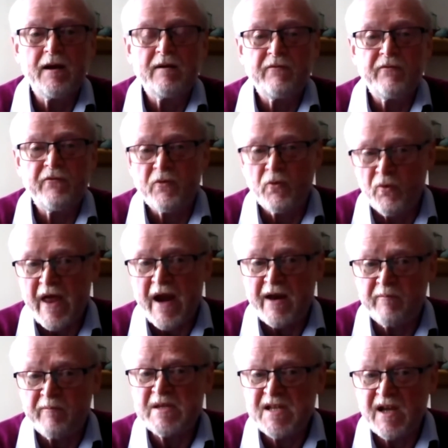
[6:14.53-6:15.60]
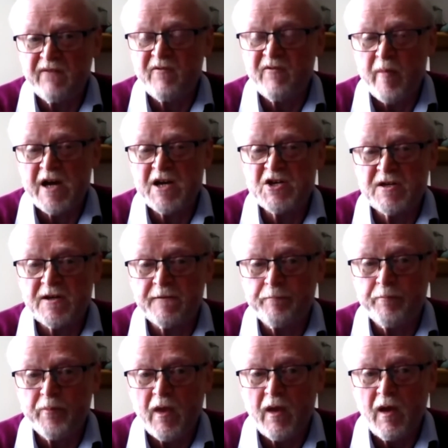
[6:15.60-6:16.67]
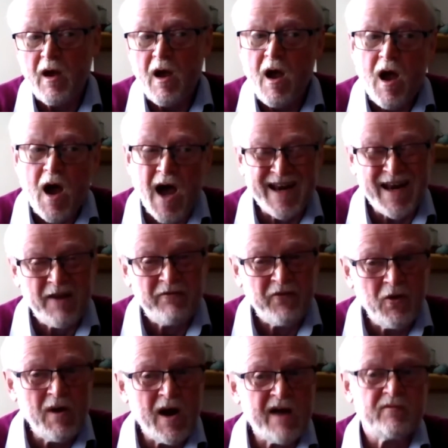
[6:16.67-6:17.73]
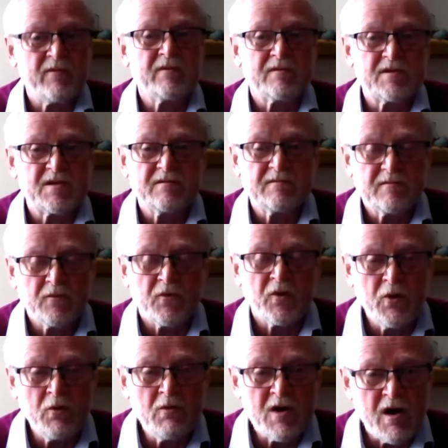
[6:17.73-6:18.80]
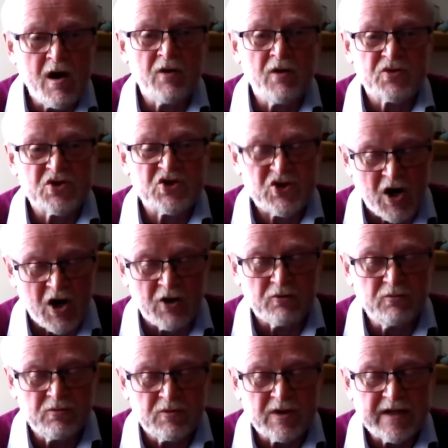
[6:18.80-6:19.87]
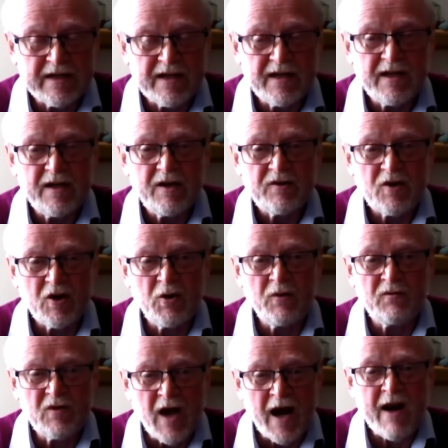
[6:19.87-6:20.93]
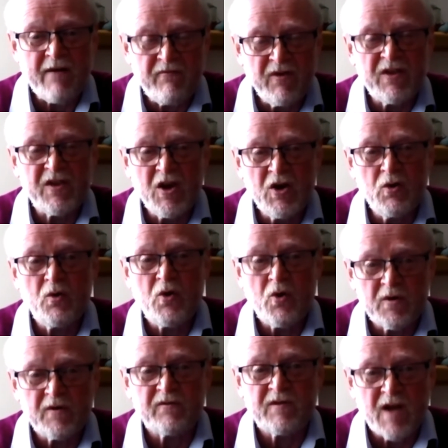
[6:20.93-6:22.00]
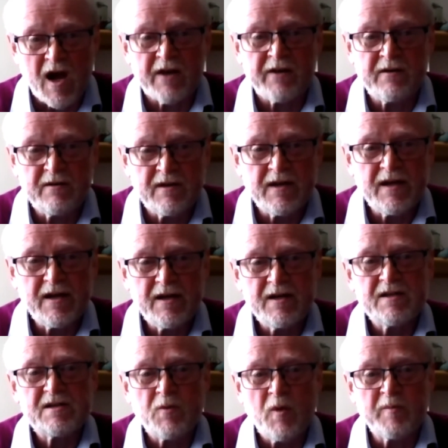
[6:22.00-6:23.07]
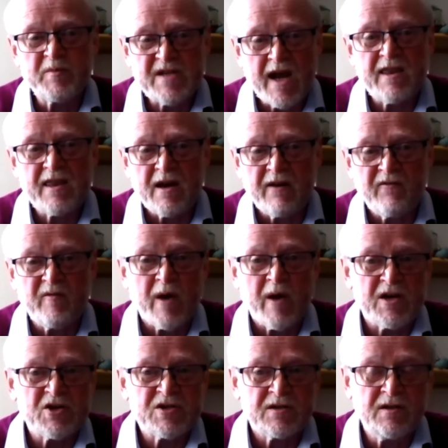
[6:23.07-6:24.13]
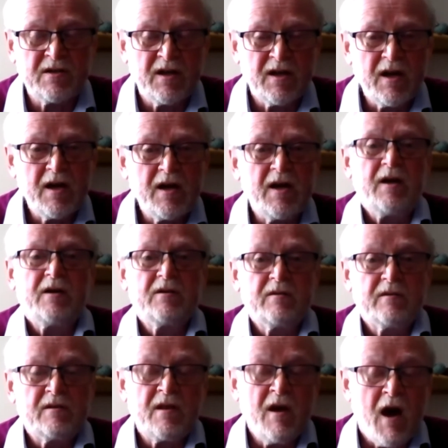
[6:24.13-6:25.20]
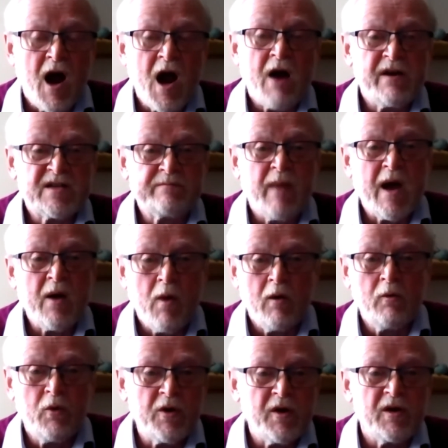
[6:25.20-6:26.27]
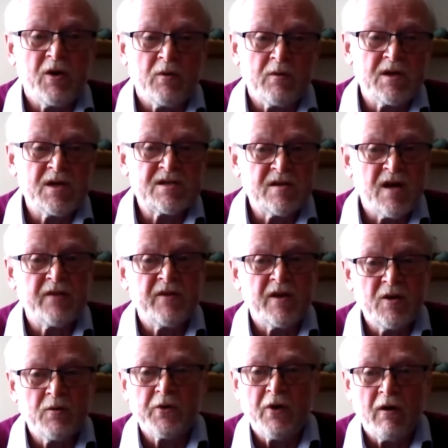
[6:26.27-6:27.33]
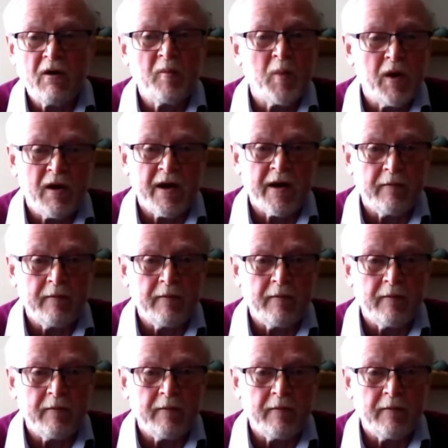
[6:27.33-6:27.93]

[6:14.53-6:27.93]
for all that missing information. And if you haven't, or you can't show that you've done everything you could have done to obtain that information, the IRS may well look at you and decide that you are non-compliant.